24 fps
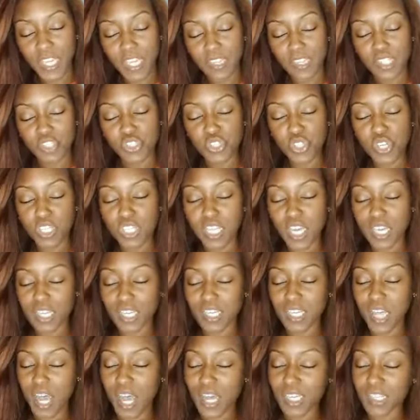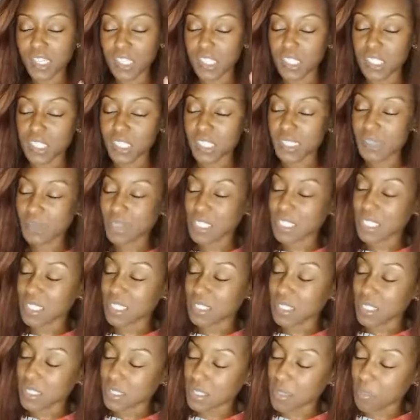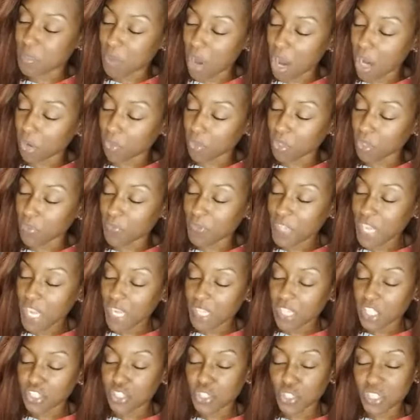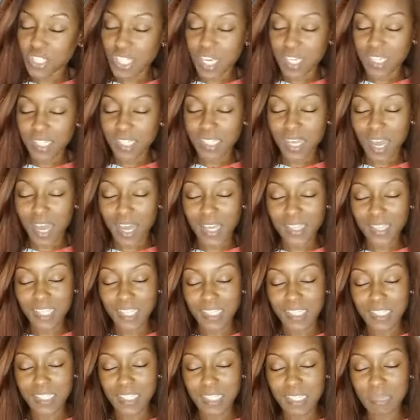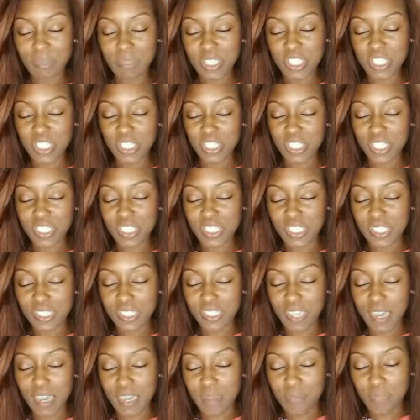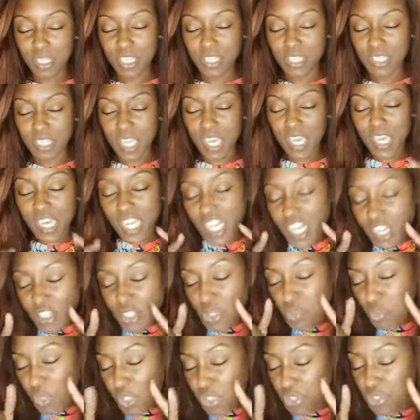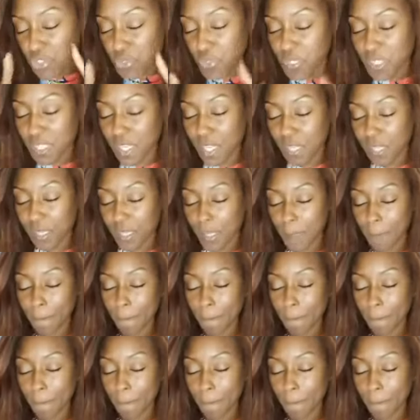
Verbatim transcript: that you're not a God that is limited to tomorrow, that you're not a God that is limited to today, because here's what you say